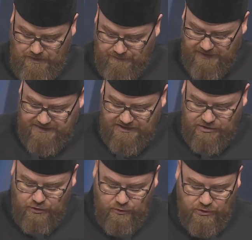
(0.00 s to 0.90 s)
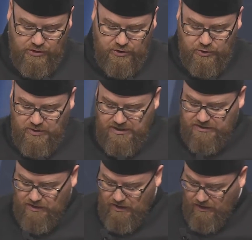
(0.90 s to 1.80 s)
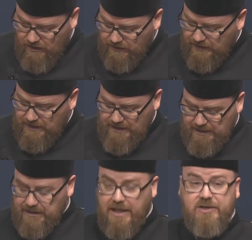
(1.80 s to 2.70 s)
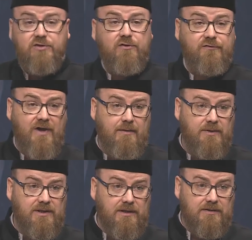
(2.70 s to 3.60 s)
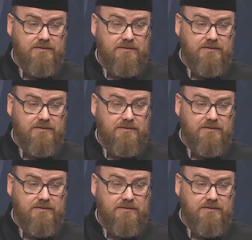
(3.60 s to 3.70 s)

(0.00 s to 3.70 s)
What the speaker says: but that you should treat all like your family.